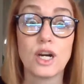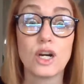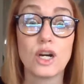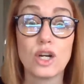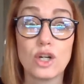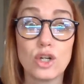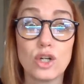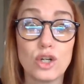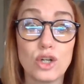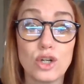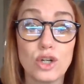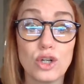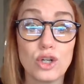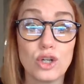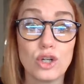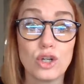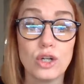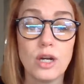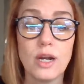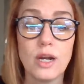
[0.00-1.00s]

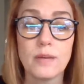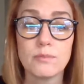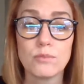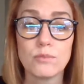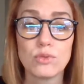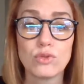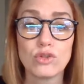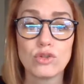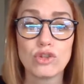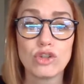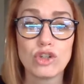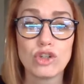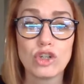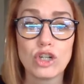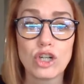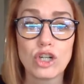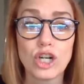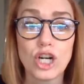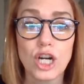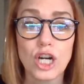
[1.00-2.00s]
brr,
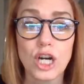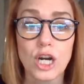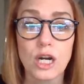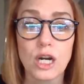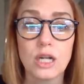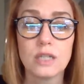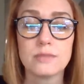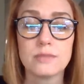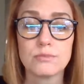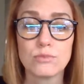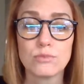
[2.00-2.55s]
brr,